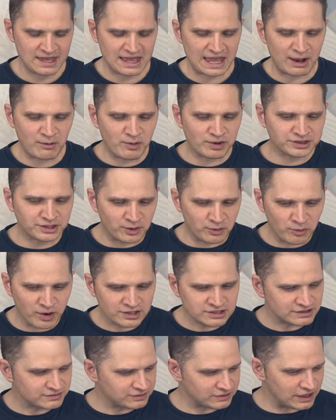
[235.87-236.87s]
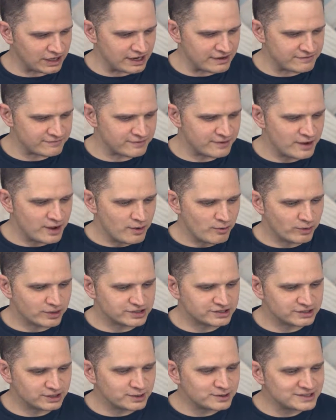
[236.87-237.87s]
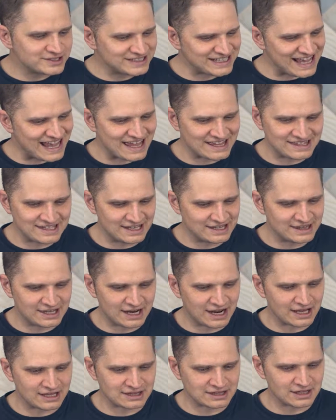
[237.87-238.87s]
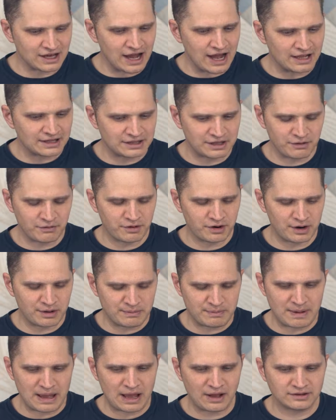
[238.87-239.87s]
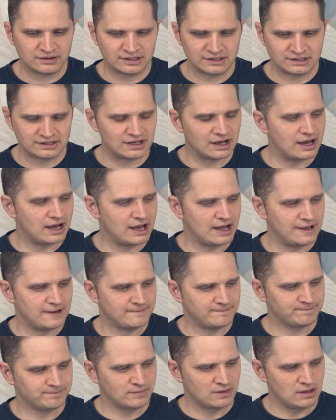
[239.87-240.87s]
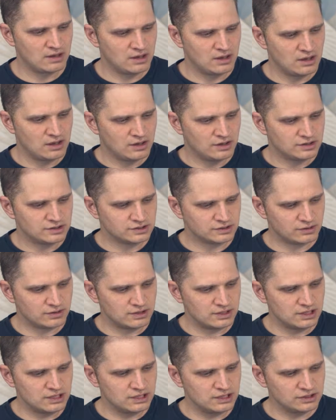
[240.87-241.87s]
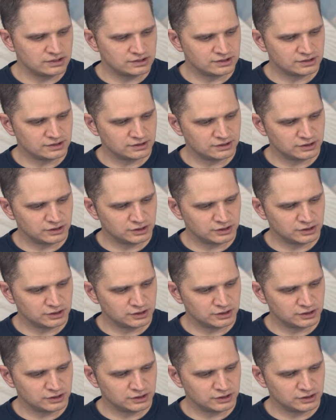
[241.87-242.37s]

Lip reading: and what there was of life was so scanty that I thought they were about to die. So these